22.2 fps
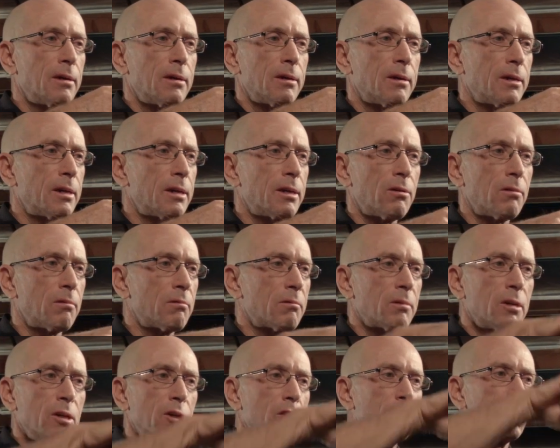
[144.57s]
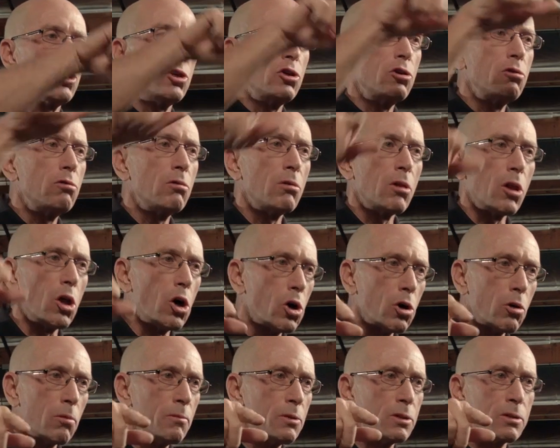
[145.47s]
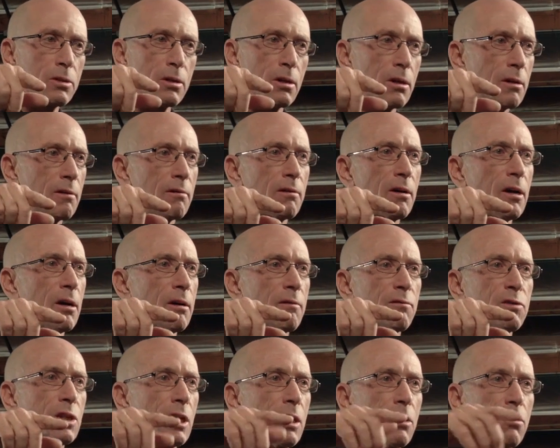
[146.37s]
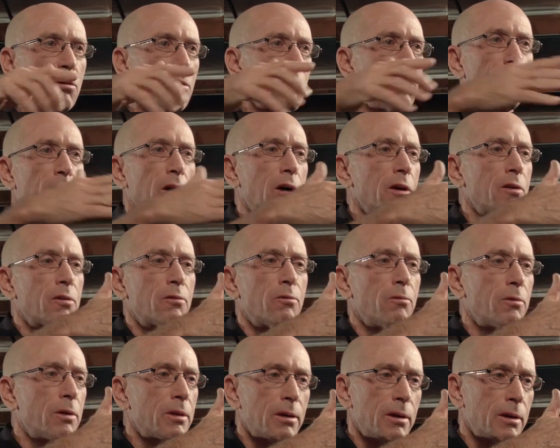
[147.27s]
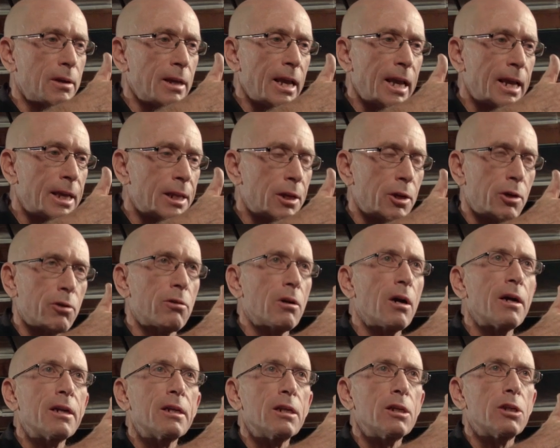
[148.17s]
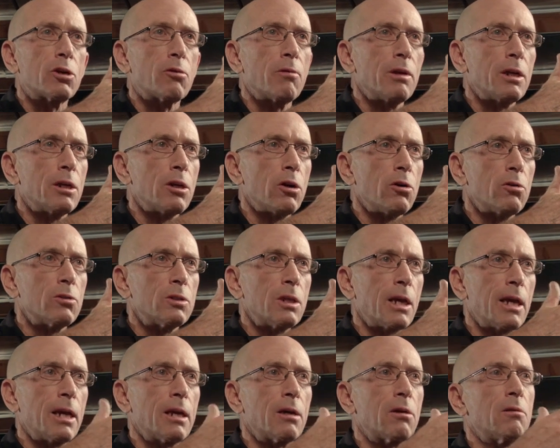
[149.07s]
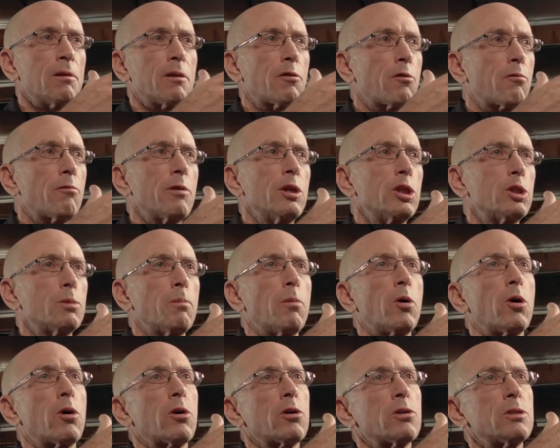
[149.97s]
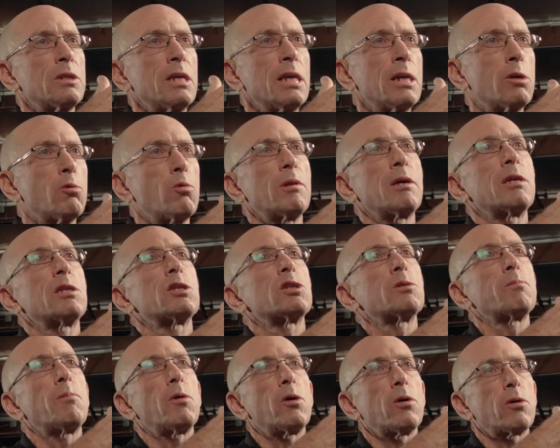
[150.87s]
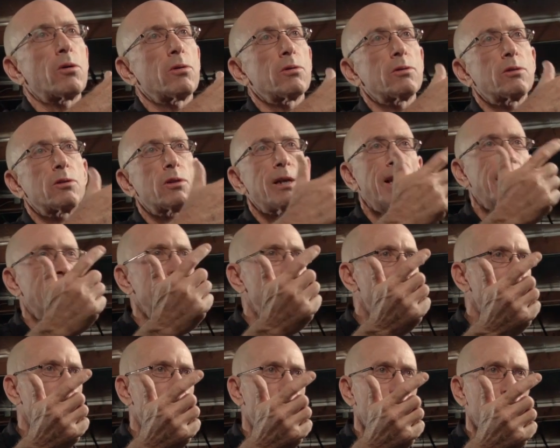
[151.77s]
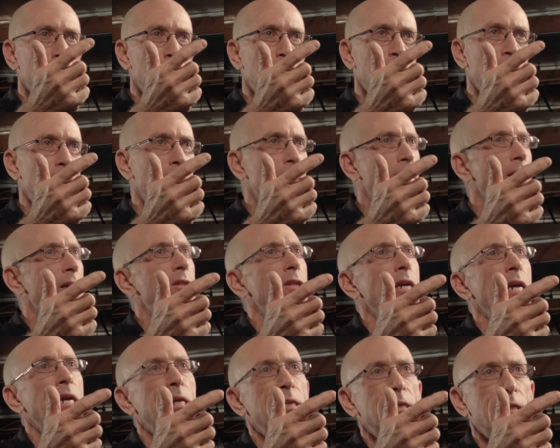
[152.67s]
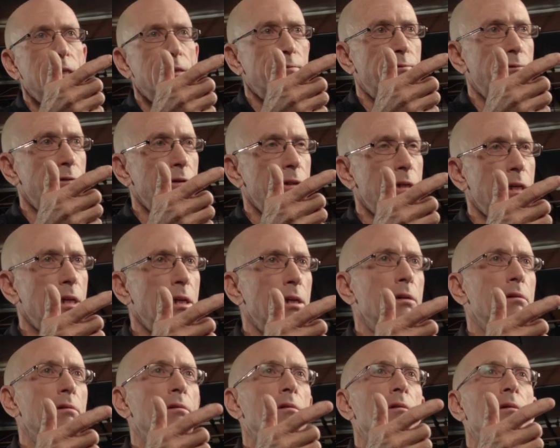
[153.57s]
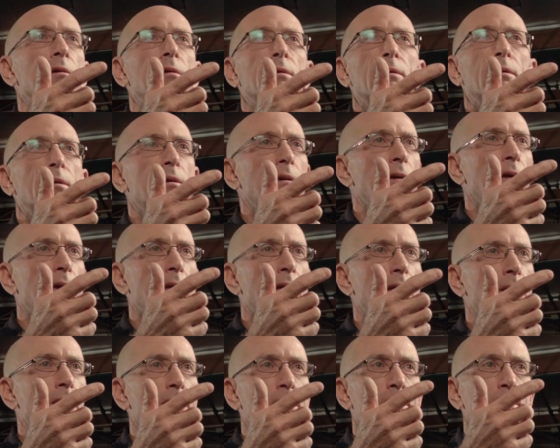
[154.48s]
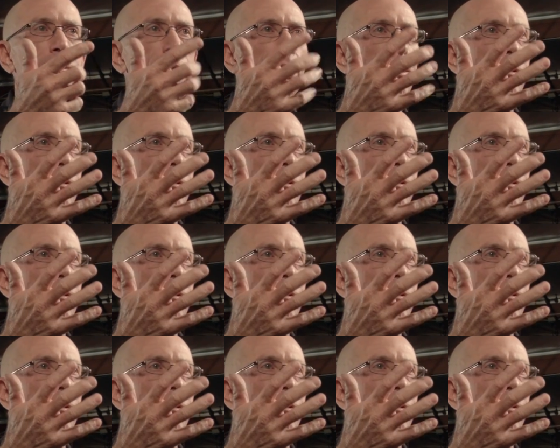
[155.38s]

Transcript: you know, two lobes of, of, sailcloth with an 80 or 90 degree nose angle and three spars, equal length spars, 18 foot leading edge, 18 foot keel, and you